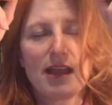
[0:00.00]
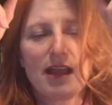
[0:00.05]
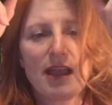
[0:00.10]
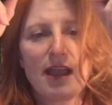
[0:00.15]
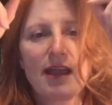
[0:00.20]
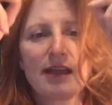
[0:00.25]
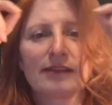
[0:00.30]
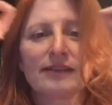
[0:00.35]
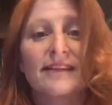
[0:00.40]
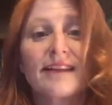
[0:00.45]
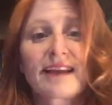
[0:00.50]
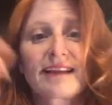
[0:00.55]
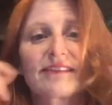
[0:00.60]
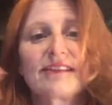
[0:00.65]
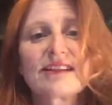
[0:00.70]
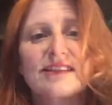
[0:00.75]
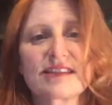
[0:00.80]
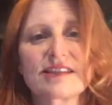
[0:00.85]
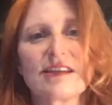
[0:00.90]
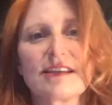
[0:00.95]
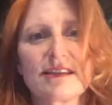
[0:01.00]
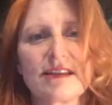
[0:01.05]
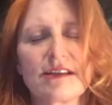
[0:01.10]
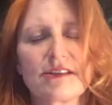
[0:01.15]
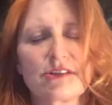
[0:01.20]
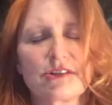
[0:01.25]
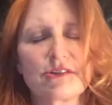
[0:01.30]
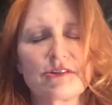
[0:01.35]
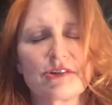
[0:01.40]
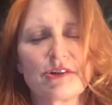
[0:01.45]
and like, let's say
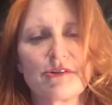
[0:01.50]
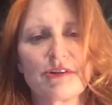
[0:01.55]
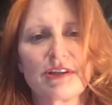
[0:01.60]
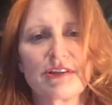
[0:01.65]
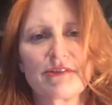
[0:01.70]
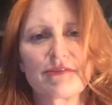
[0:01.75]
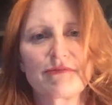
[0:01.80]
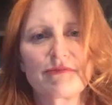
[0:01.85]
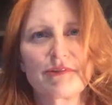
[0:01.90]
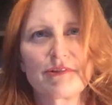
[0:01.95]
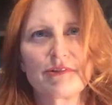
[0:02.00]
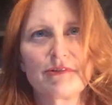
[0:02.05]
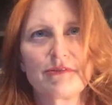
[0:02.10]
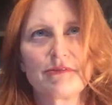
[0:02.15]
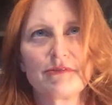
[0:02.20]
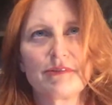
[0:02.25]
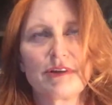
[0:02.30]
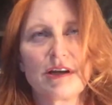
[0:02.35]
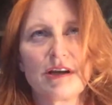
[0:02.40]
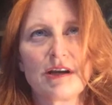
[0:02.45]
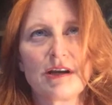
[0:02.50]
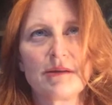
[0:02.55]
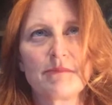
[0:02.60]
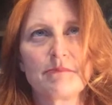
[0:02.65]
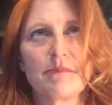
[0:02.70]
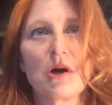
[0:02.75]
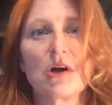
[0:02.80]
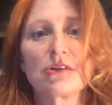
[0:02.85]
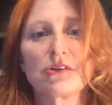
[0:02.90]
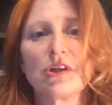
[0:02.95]
that you're going through
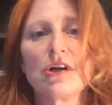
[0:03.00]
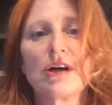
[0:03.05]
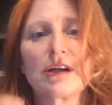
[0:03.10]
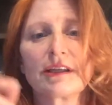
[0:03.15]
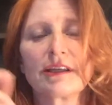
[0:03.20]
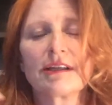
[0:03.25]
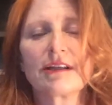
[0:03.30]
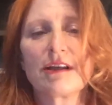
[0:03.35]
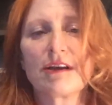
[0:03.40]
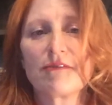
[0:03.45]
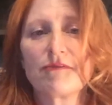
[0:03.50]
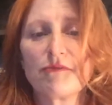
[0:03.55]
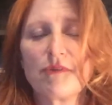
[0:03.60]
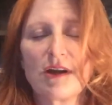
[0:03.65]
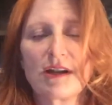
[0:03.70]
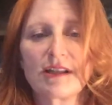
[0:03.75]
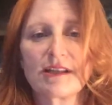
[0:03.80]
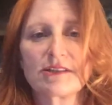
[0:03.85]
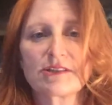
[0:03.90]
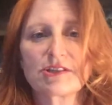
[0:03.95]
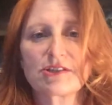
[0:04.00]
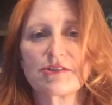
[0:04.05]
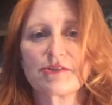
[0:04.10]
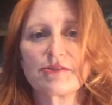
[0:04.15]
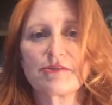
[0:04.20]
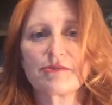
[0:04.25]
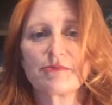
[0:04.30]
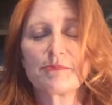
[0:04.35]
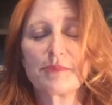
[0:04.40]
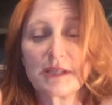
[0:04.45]
a longing of wanting
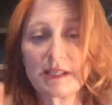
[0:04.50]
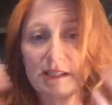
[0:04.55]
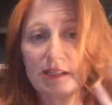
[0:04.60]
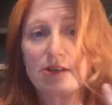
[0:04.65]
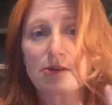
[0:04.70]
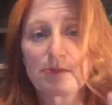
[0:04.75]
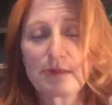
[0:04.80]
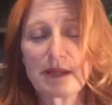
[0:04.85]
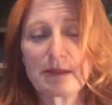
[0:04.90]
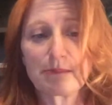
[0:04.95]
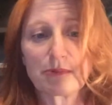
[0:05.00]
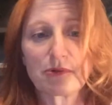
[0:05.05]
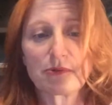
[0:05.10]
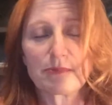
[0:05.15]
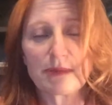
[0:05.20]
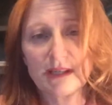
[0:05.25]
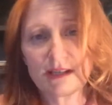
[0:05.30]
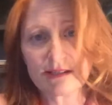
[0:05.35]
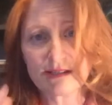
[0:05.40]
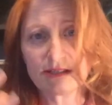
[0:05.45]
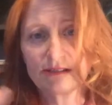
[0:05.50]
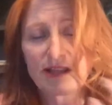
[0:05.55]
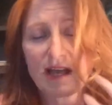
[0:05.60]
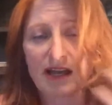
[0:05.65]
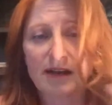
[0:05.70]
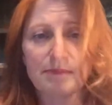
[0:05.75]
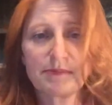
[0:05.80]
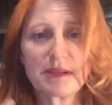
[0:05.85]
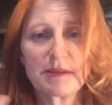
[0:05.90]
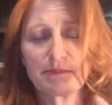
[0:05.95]
to be near people, because a
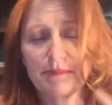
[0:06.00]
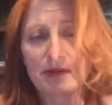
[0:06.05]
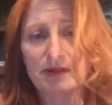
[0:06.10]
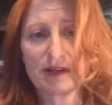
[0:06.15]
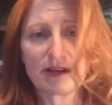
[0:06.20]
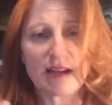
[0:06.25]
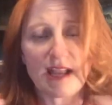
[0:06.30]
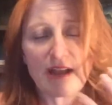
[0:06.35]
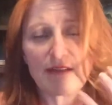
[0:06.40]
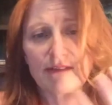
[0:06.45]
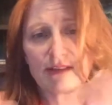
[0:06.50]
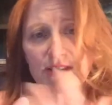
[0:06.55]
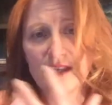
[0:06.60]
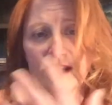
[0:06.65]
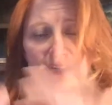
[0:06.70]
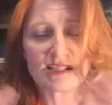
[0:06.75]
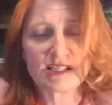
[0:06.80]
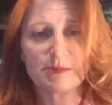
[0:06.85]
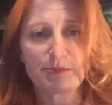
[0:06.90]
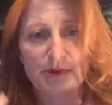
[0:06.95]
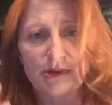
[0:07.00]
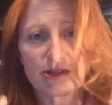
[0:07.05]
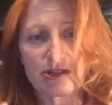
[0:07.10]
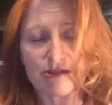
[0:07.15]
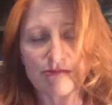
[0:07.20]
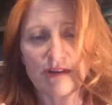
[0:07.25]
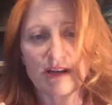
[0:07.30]
lot of people are having that experience